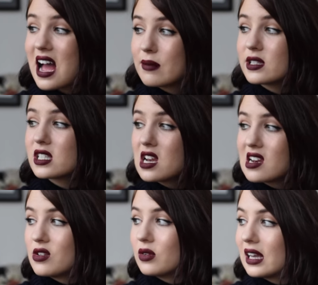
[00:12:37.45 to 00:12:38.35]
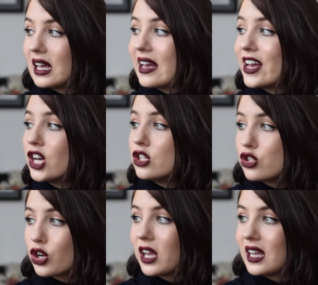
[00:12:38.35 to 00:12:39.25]
absolutely
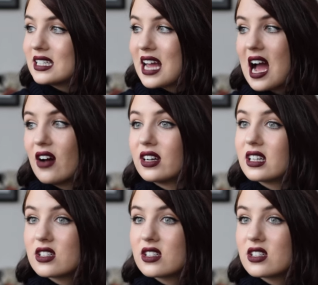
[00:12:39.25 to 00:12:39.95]
chucking it down.